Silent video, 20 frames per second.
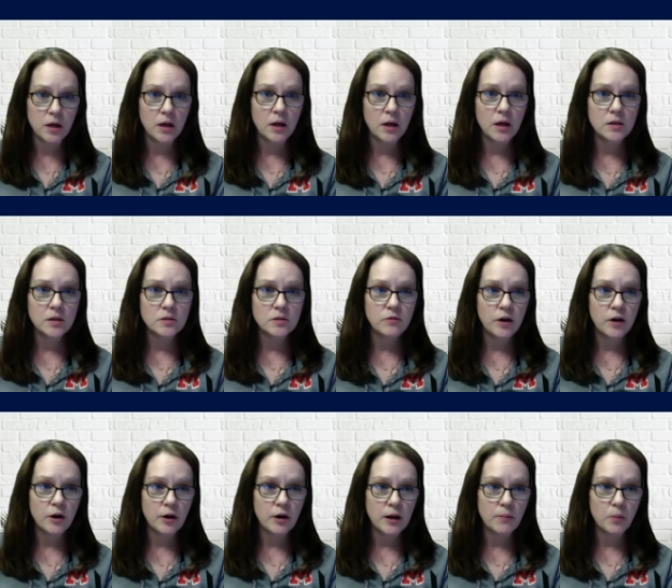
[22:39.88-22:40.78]
is
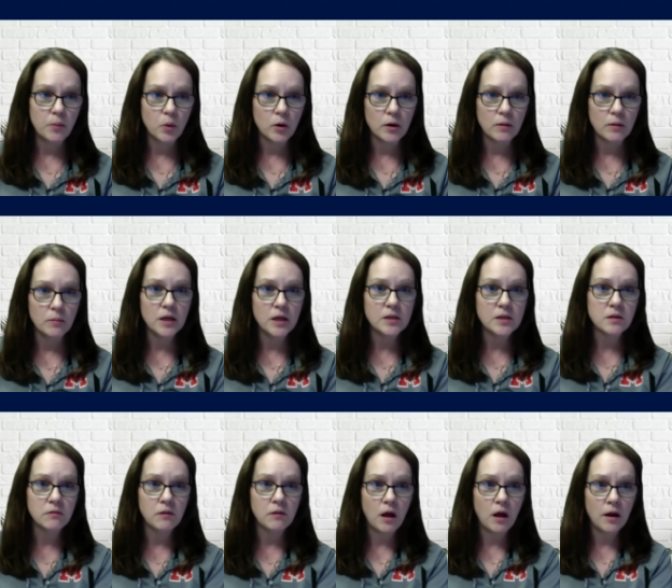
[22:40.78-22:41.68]
very important because a
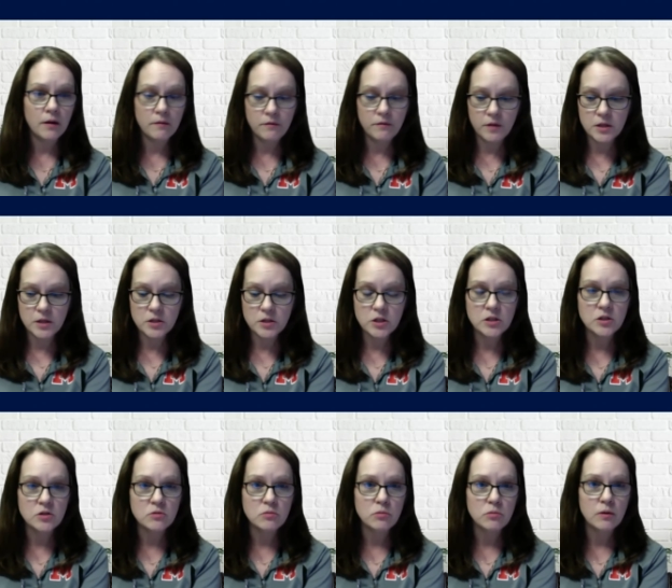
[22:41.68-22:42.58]
lot of this
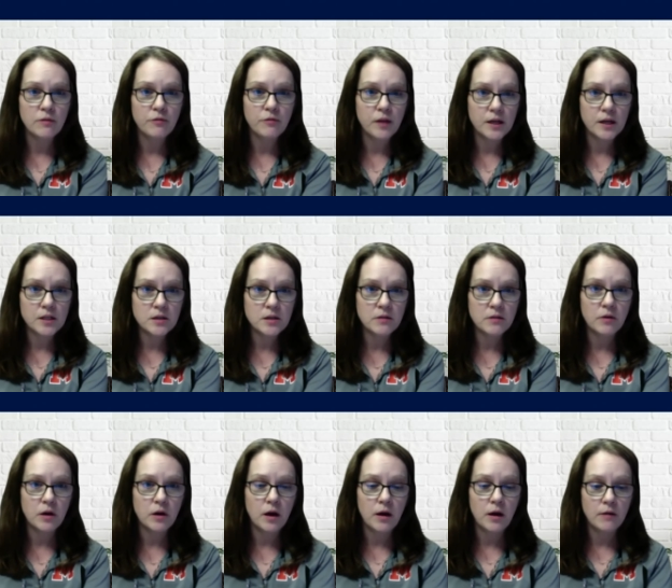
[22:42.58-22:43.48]
is reflective
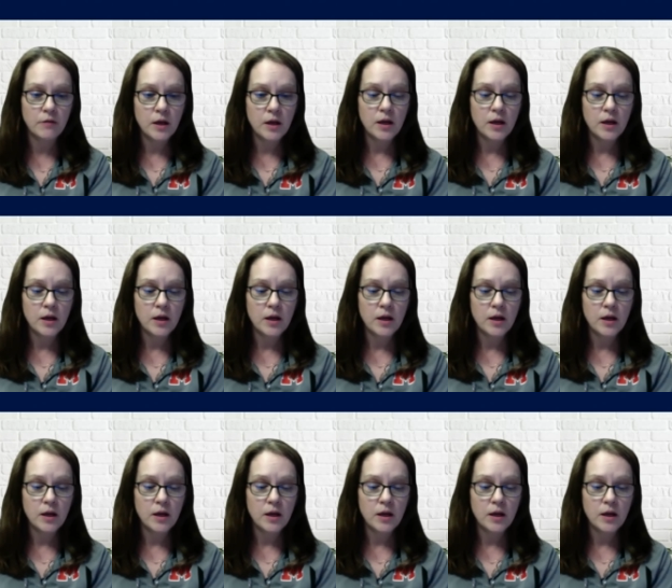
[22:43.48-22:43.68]
of